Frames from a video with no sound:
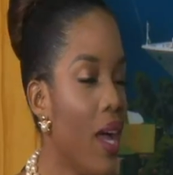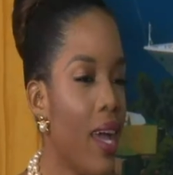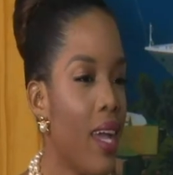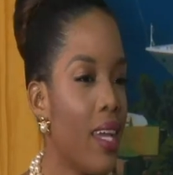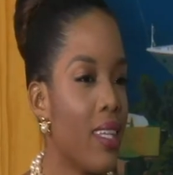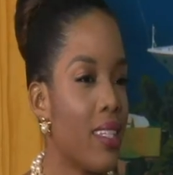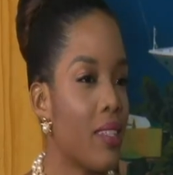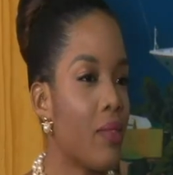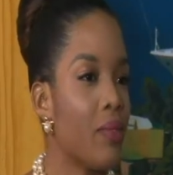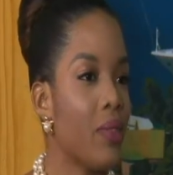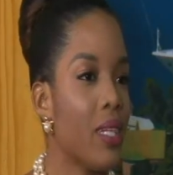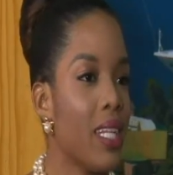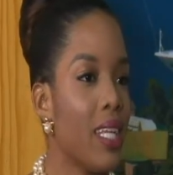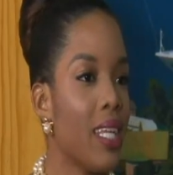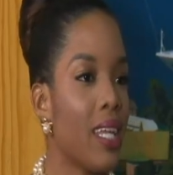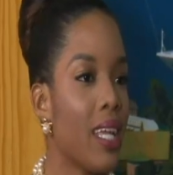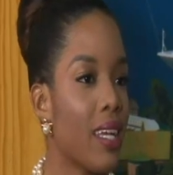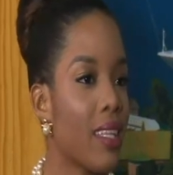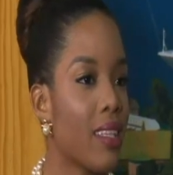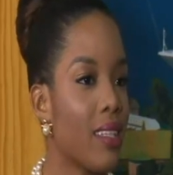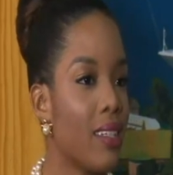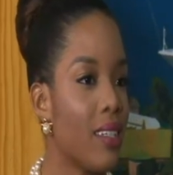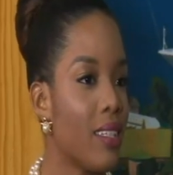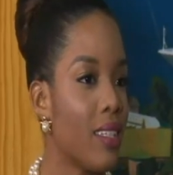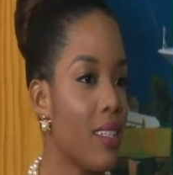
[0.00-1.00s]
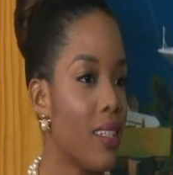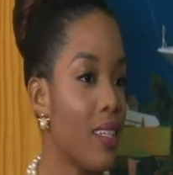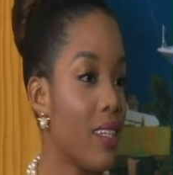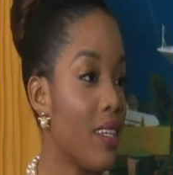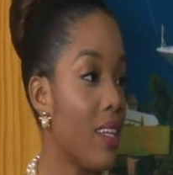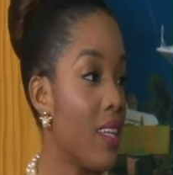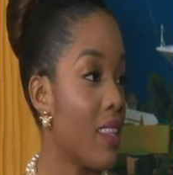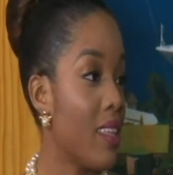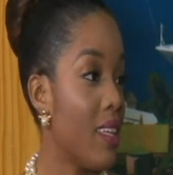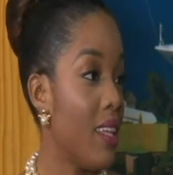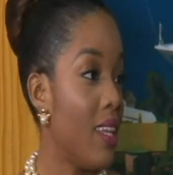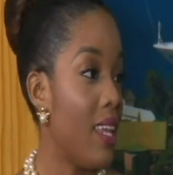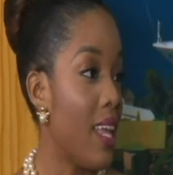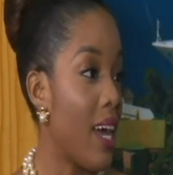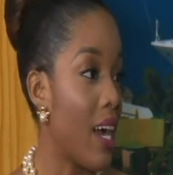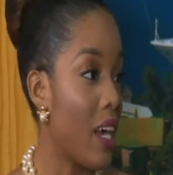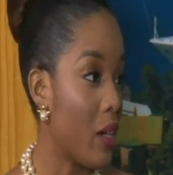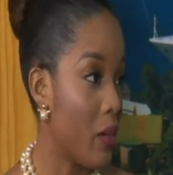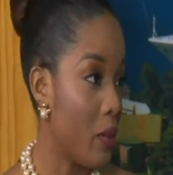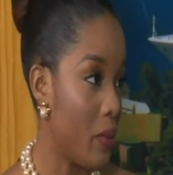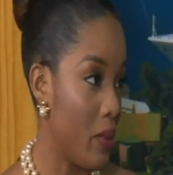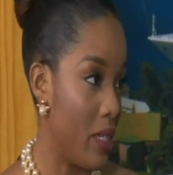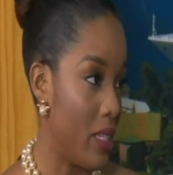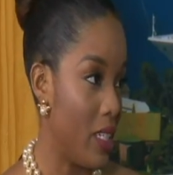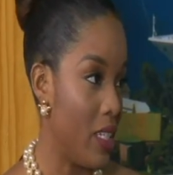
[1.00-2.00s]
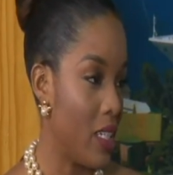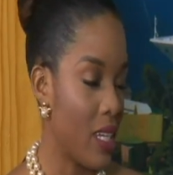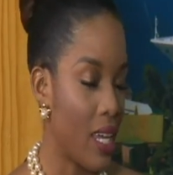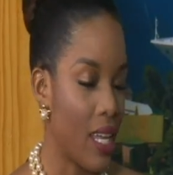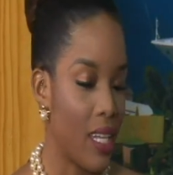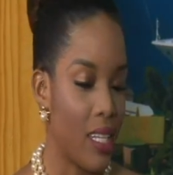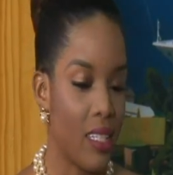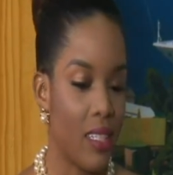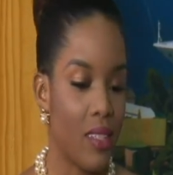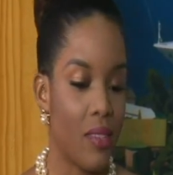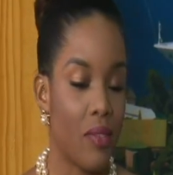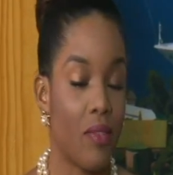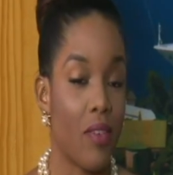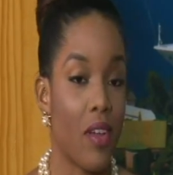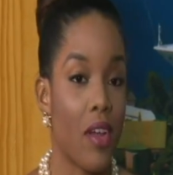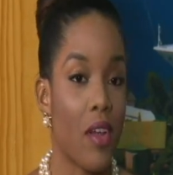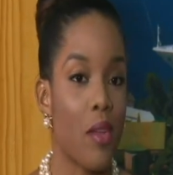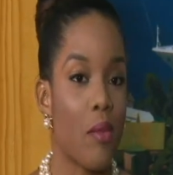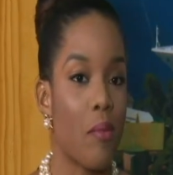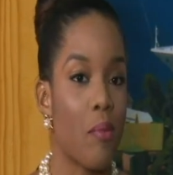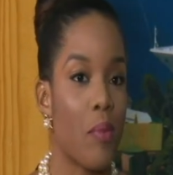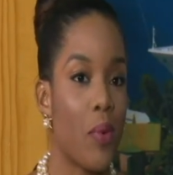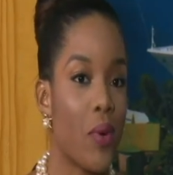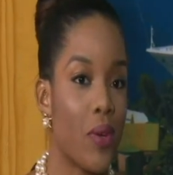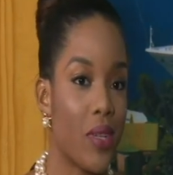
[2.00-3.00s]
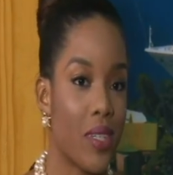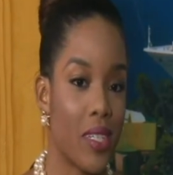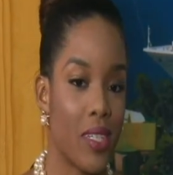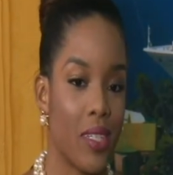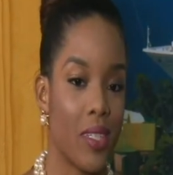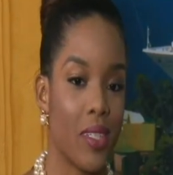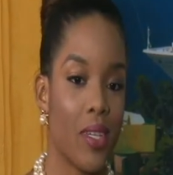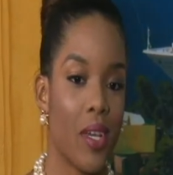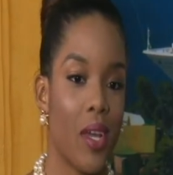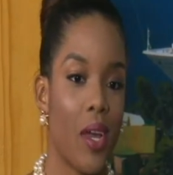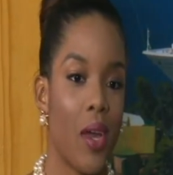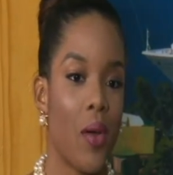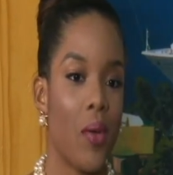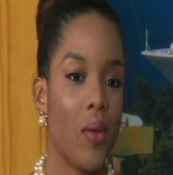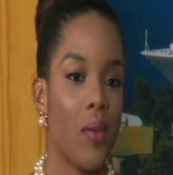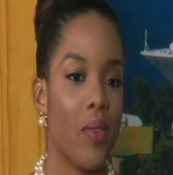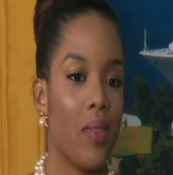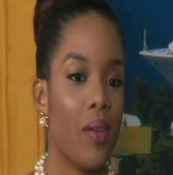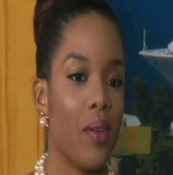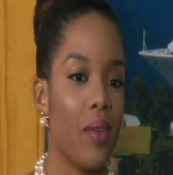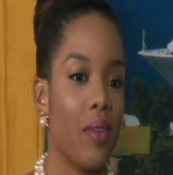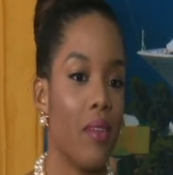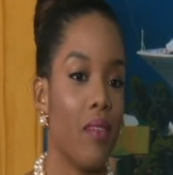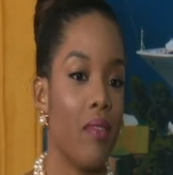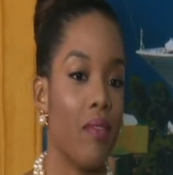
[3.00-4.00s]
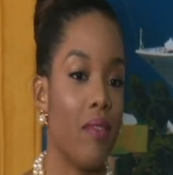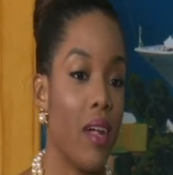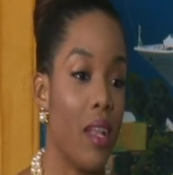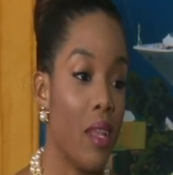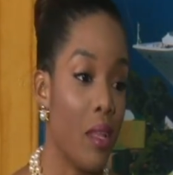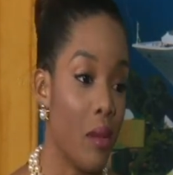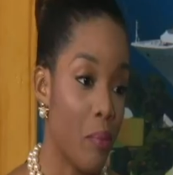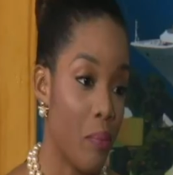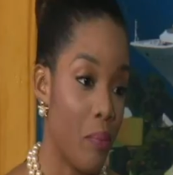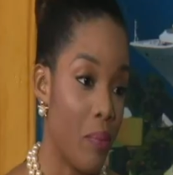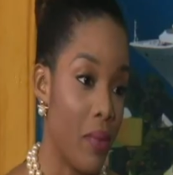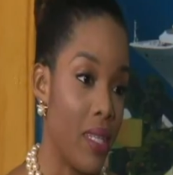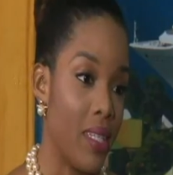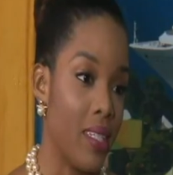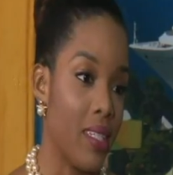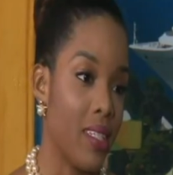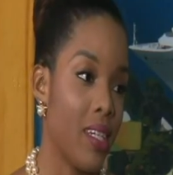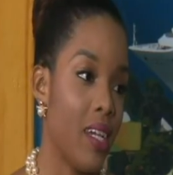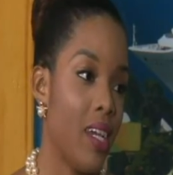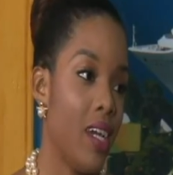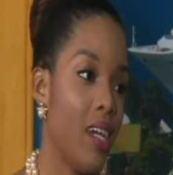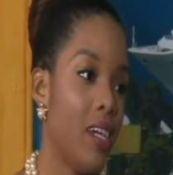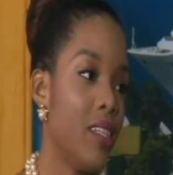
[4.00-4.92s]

It's really like learning another language, and it's very important with their development.